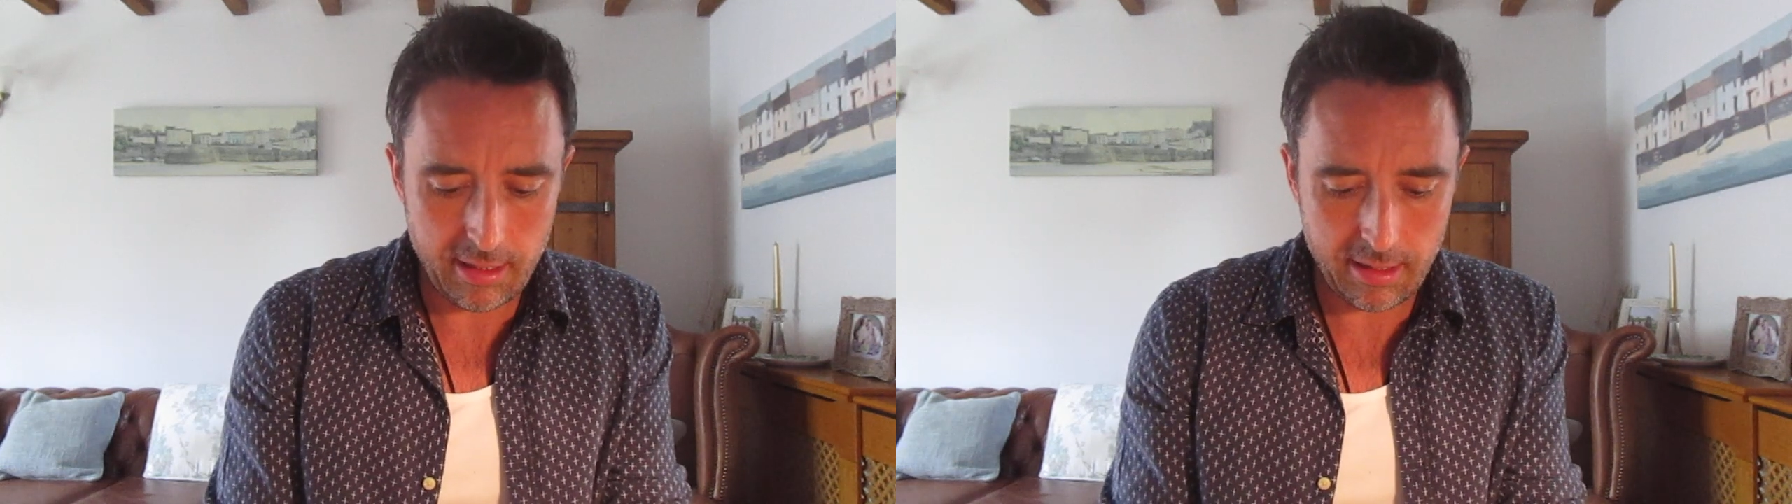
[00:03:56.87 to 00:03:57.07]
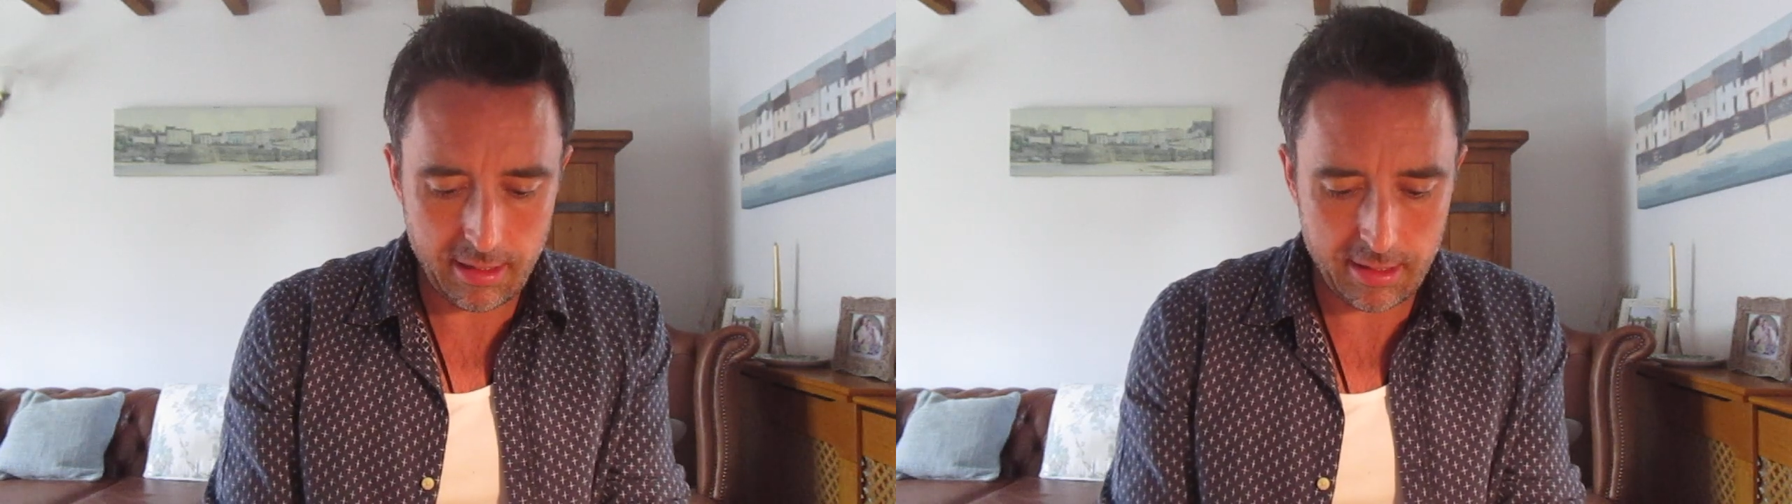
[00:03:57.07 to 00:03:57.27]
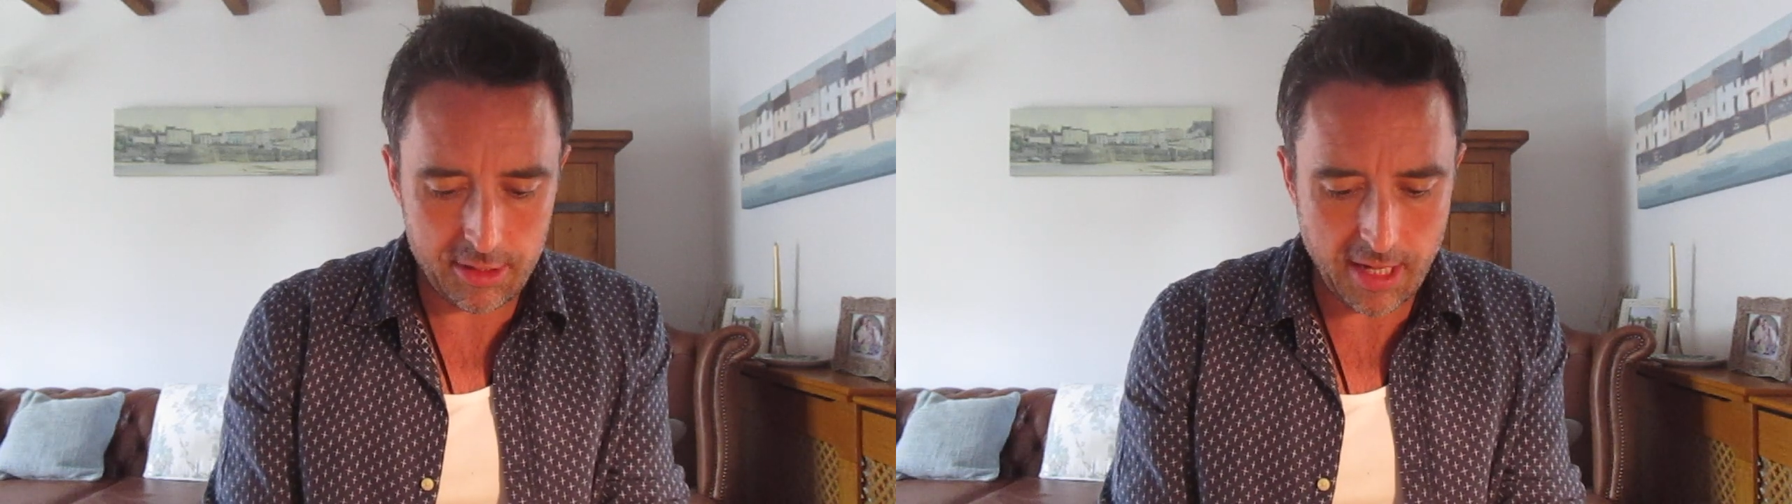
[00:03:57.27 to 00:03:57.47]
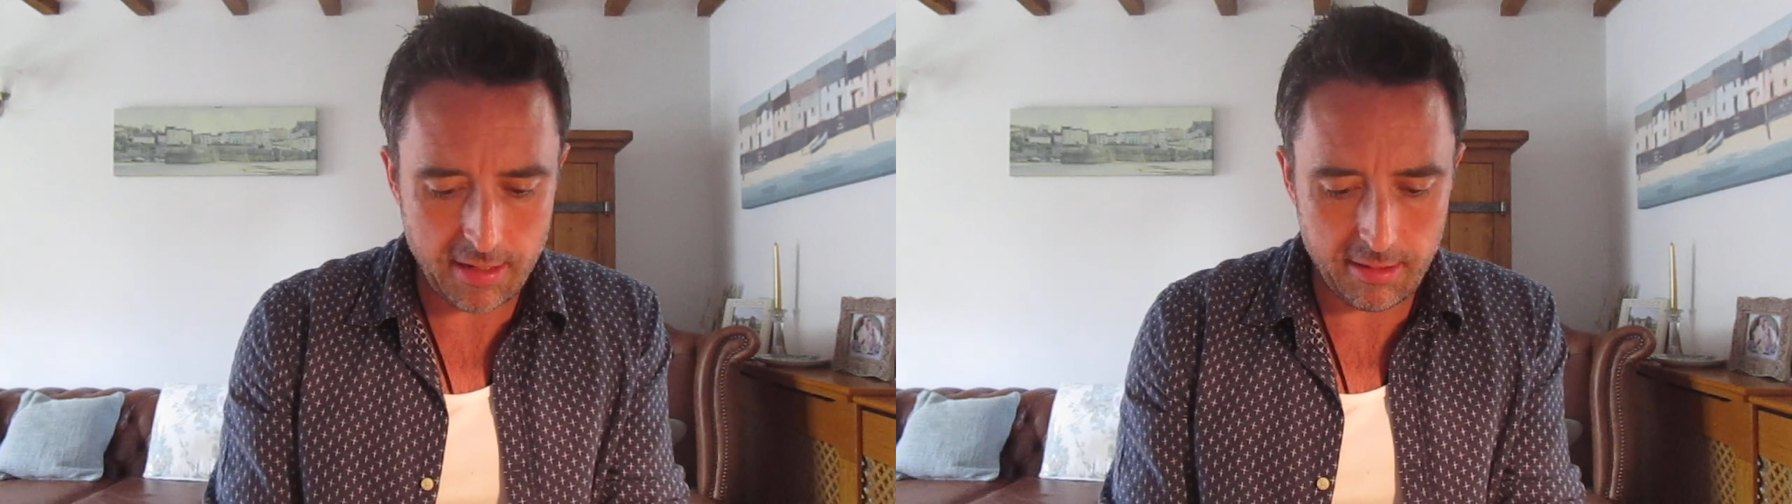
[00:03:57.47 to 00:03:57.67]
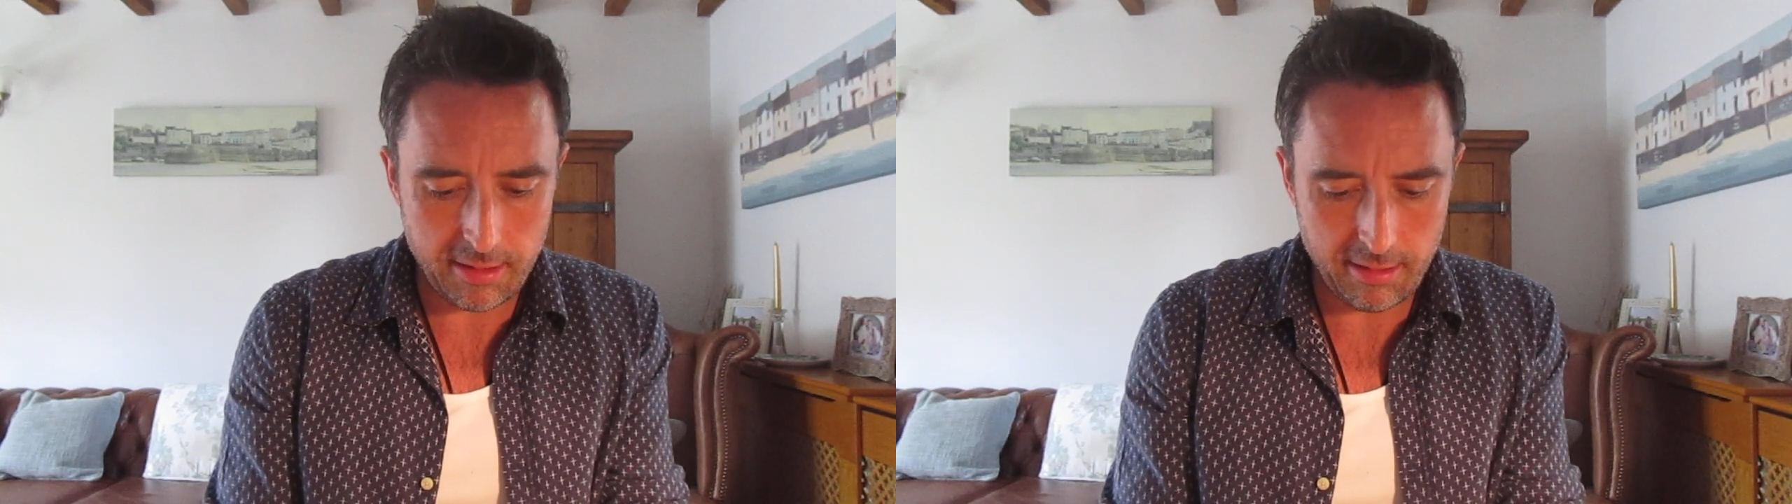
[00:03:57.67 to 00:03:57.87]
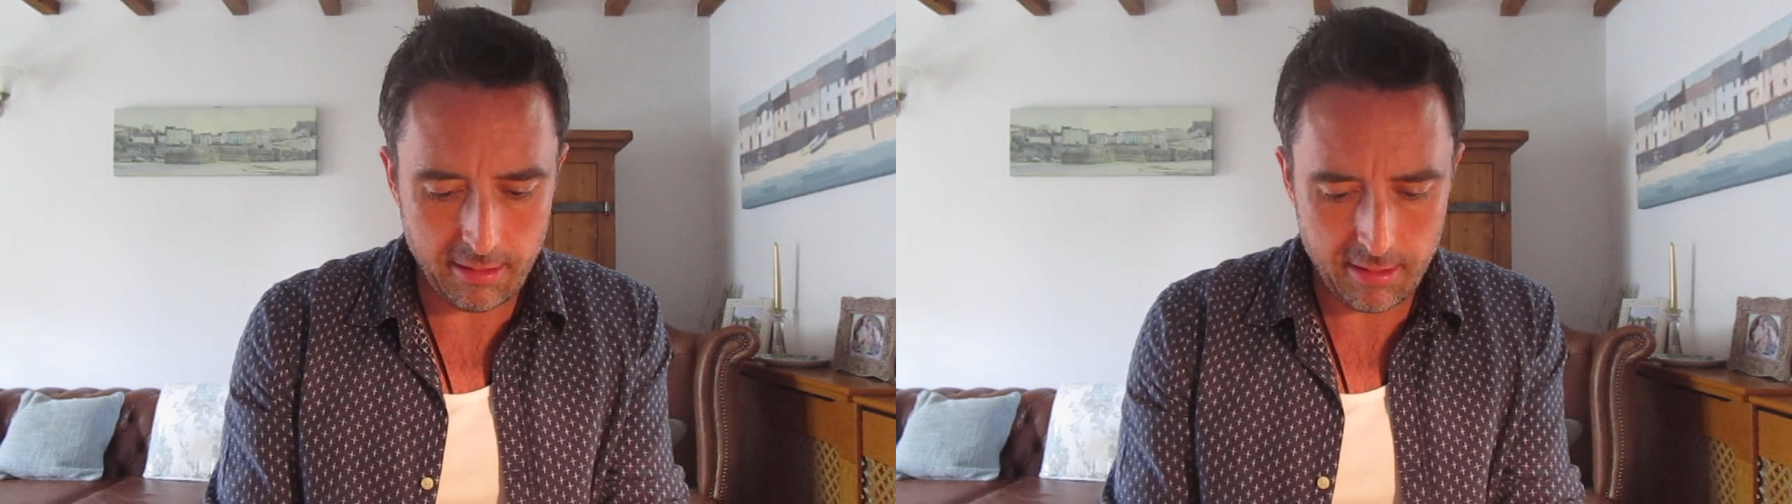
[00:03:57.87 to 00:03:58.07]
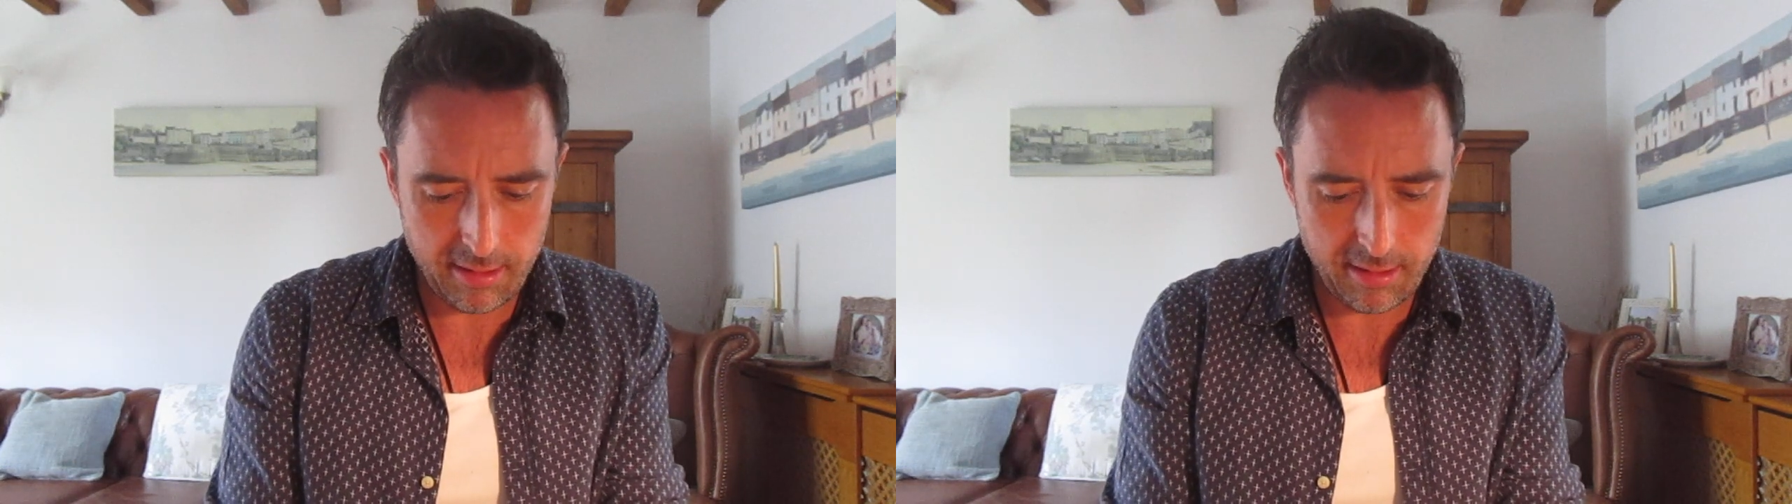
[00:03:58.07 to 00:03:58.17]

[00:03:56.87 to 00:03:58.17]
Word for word: uh, in gender here